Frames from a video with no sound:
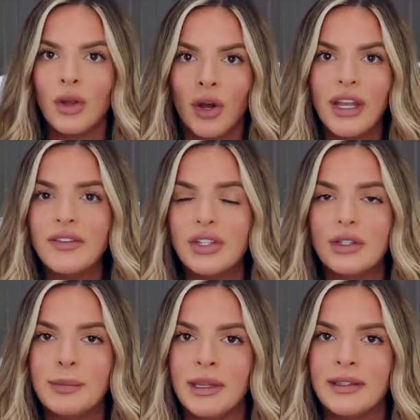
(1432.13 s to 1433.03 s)
All you have to do
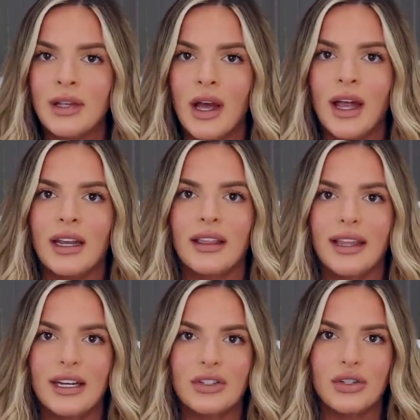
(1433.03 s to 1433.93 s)
is put this on,
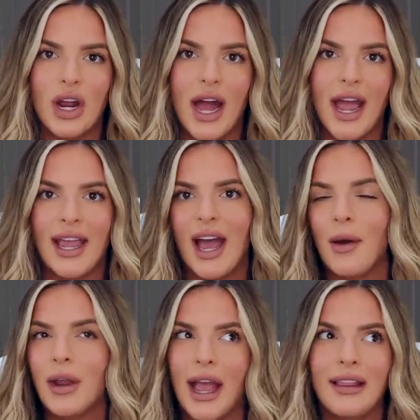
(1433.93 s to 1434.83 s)
let it dry.
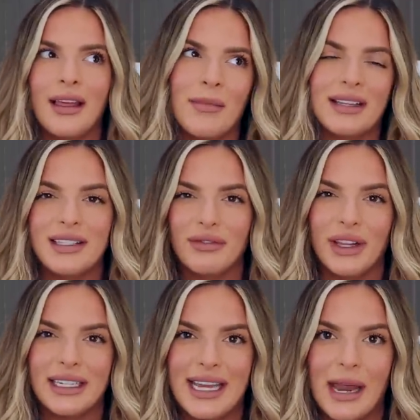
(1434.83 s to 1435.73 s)
I, I let mine sit for
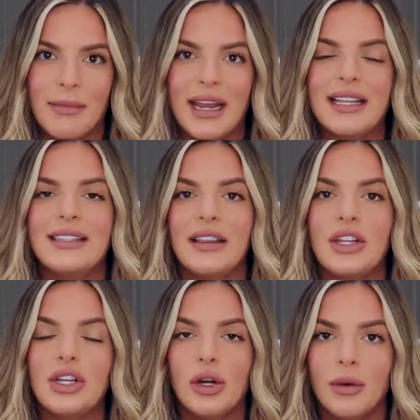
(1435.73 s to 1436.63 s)
like 10 minutes and
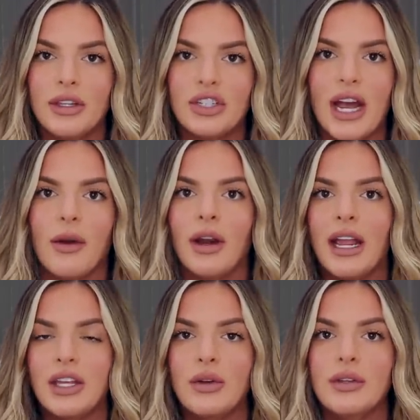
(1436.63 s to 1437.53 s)
then you go in the shower
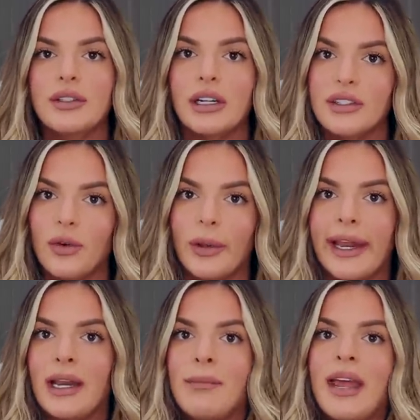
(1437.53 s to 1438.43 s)
and you use an
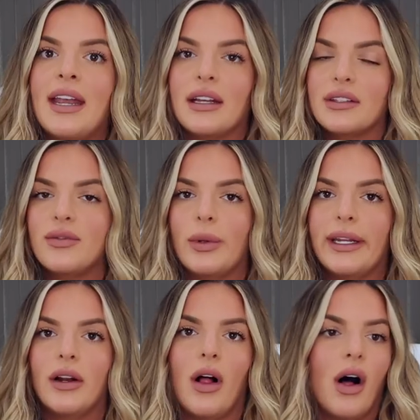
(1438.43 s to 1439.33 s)
exfoliating mitt and exfoliate
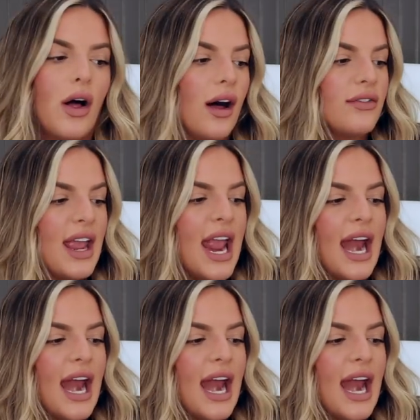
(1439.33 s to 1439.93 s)
it all off.